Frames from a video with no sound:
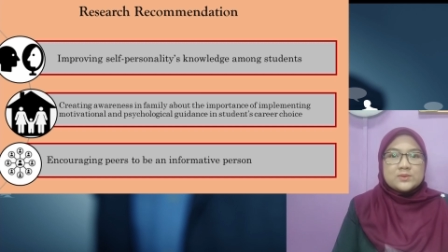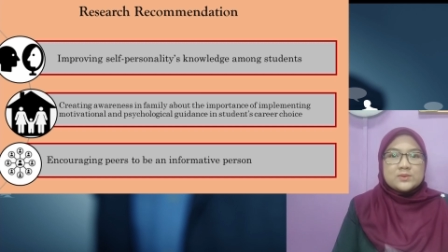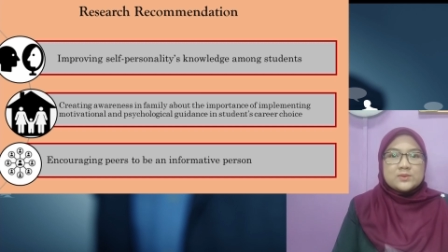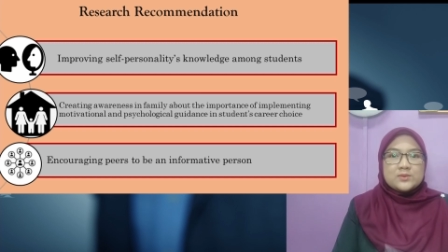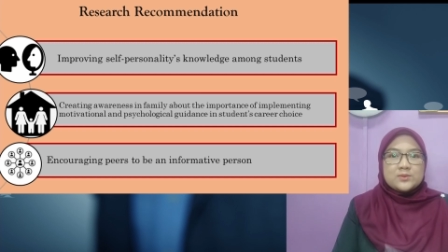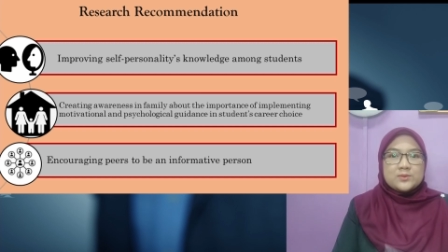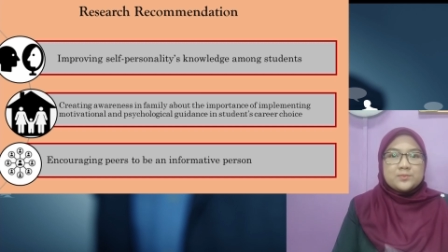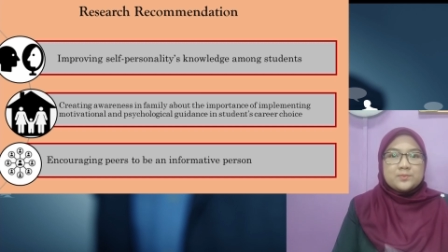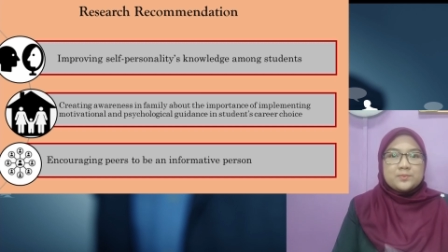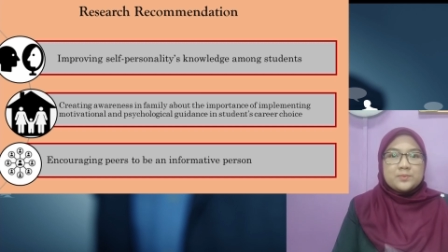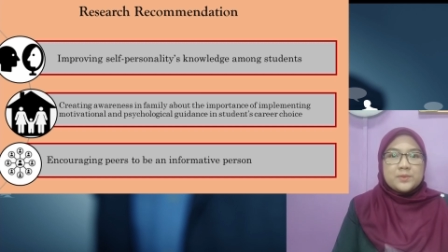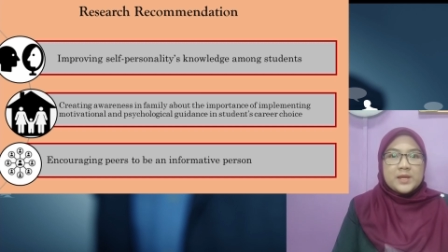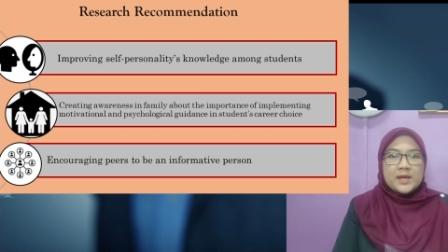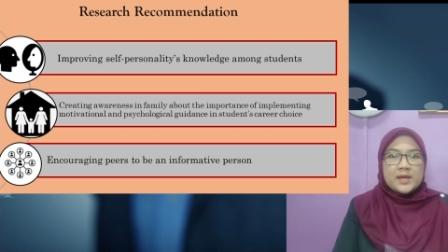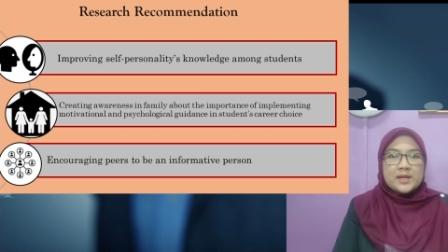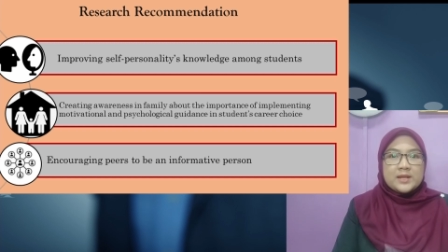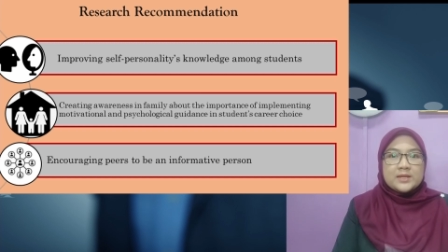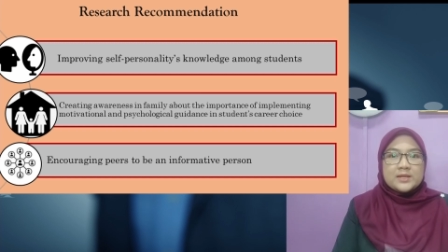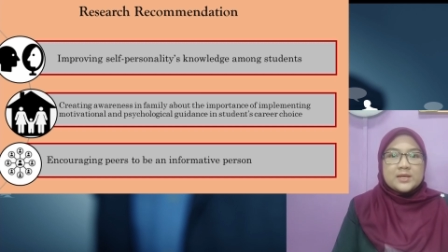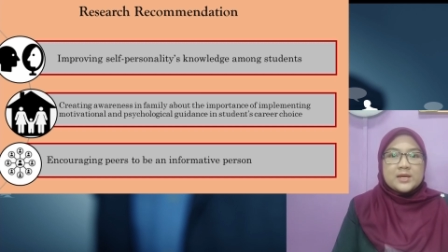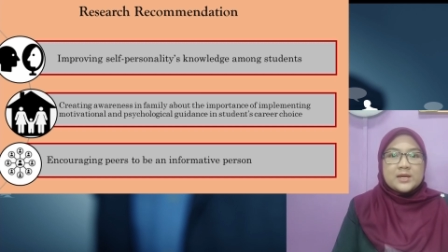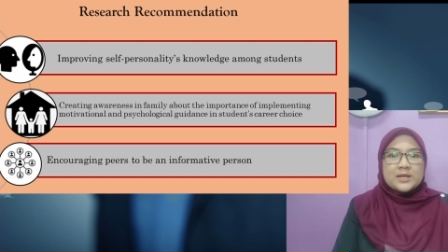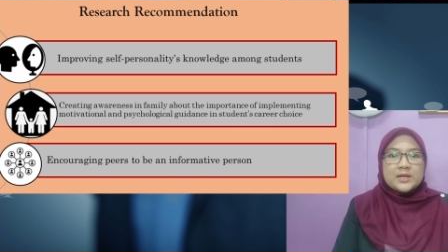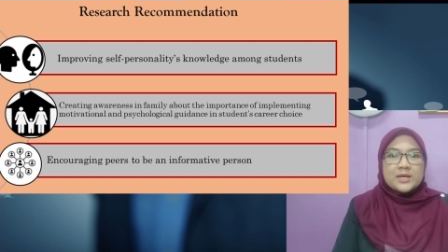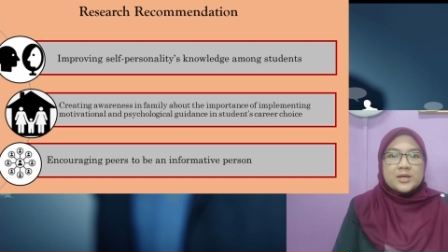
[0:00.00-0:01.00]
to plan
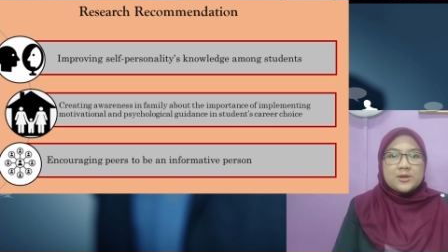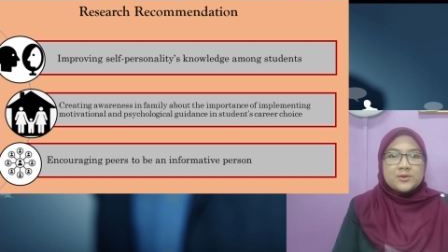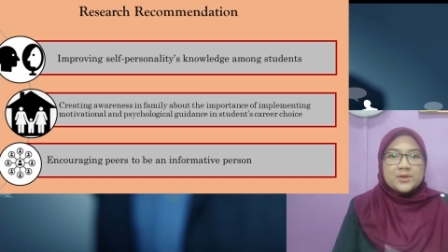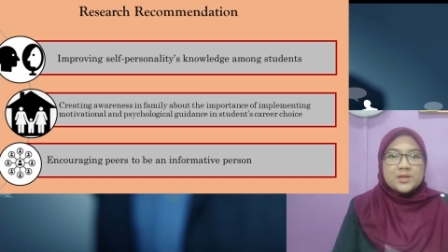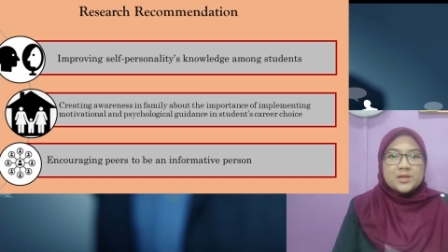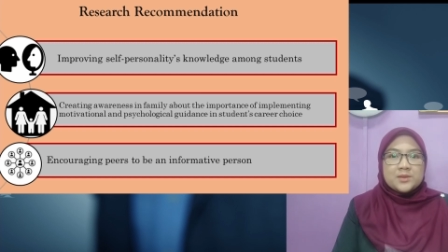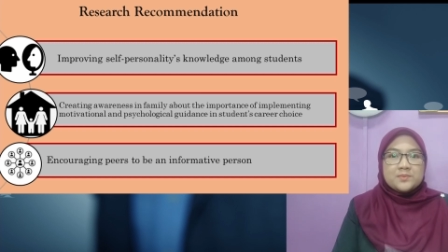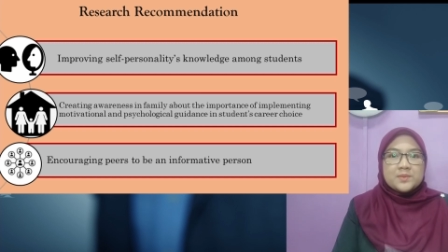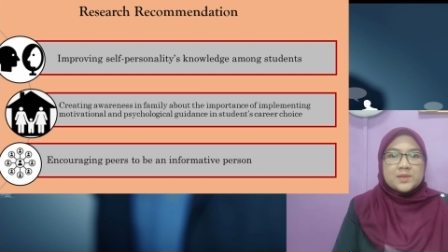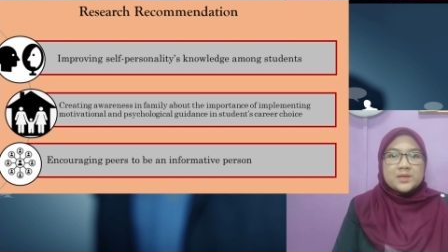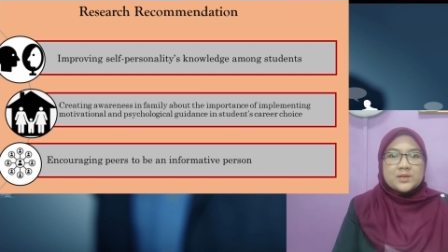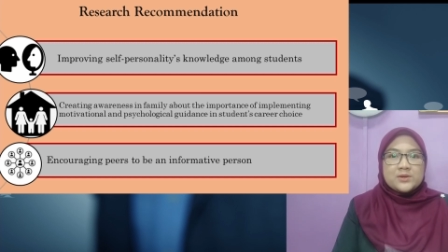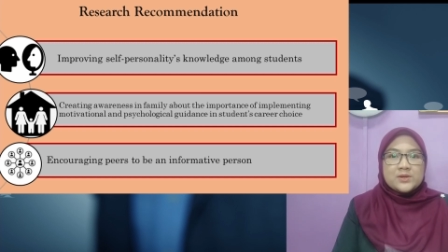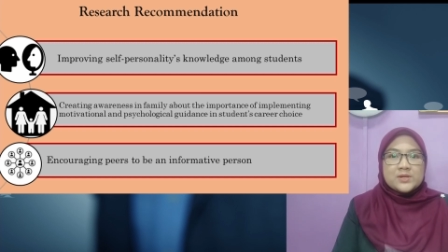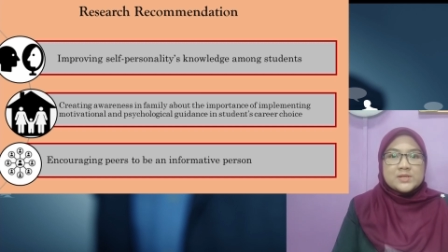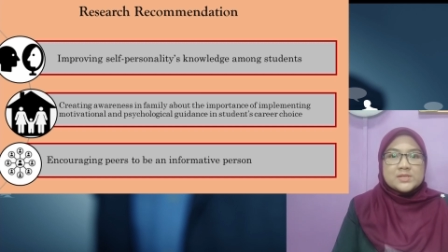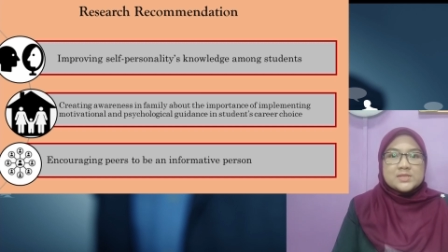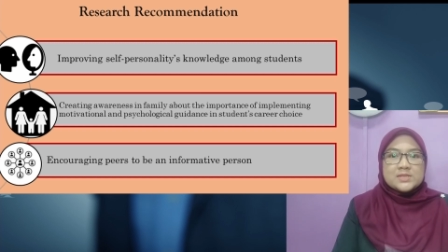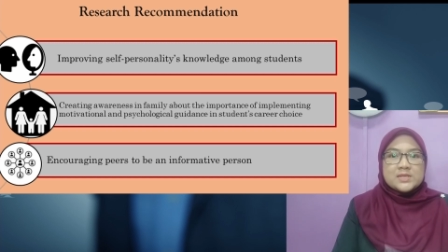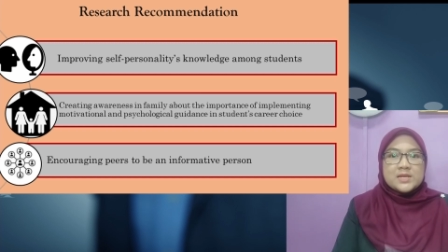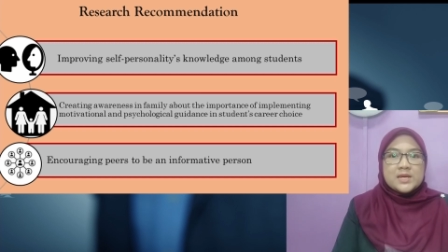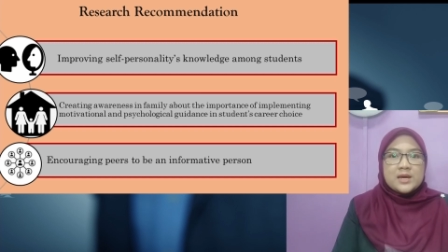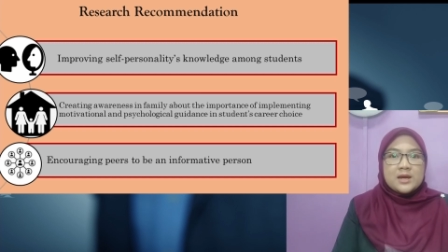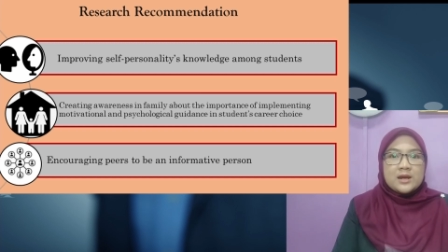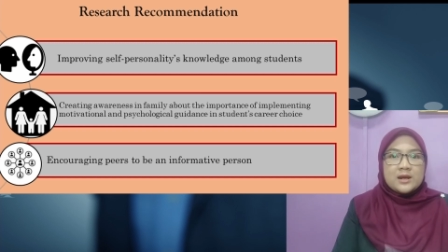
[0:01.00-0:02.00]
their career because
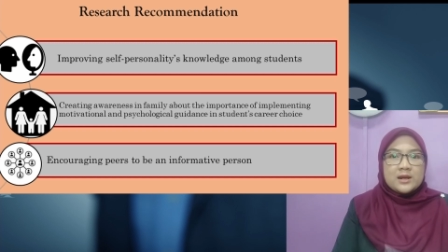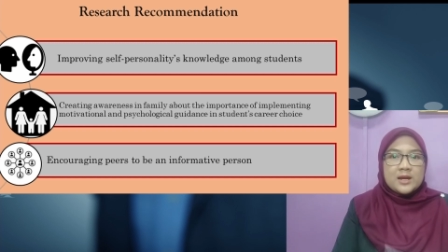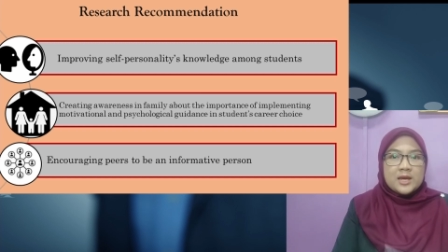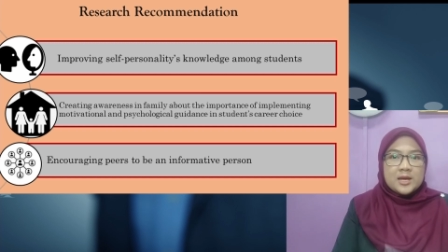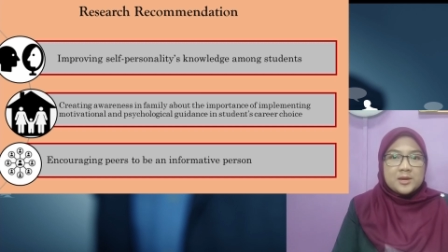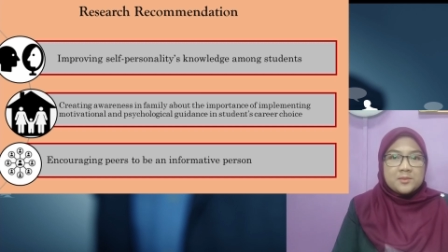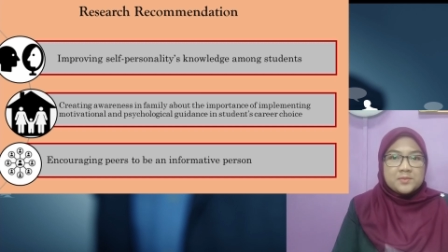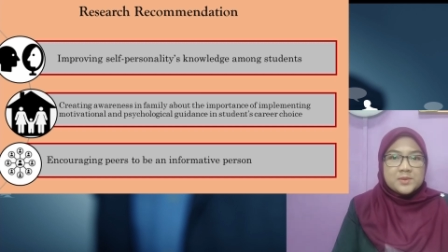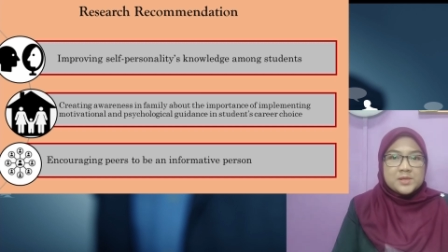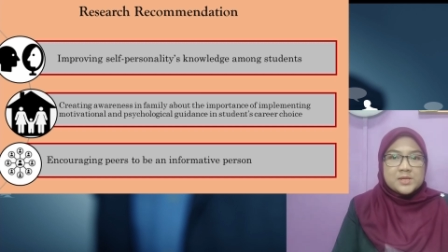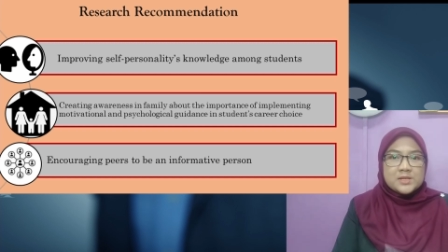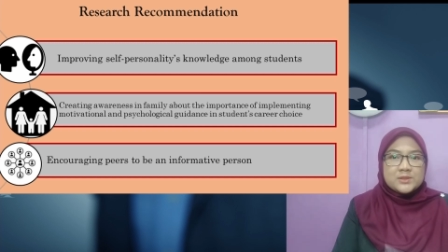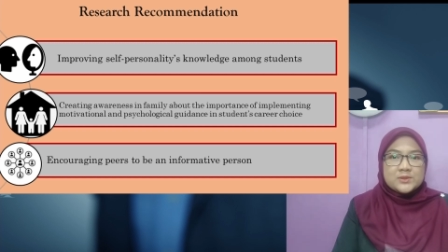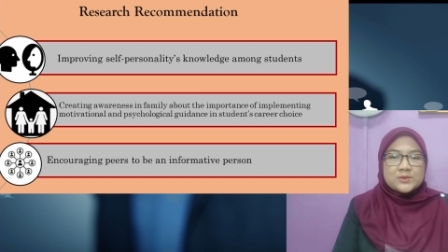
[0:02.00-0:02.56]
they are able